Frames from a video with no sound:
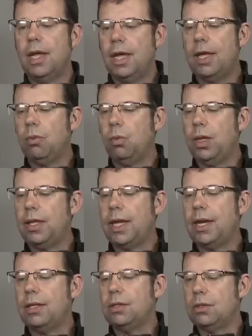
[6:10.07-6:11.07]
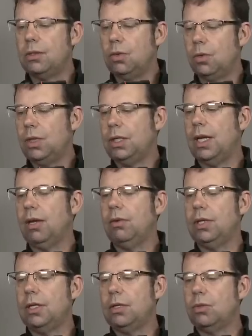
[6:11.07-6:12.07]
And what that is doing now,
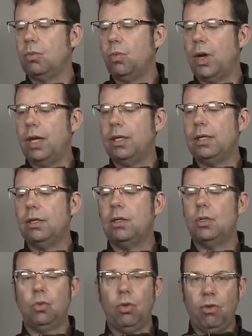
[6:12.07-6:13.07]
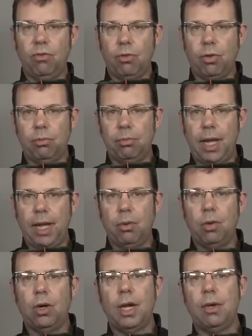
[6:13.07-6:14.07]
it is routing the 12 volt
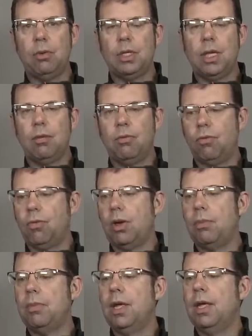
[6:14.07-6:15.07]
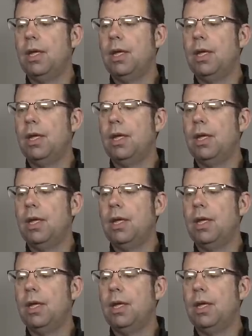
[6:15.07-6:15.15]
power I would get from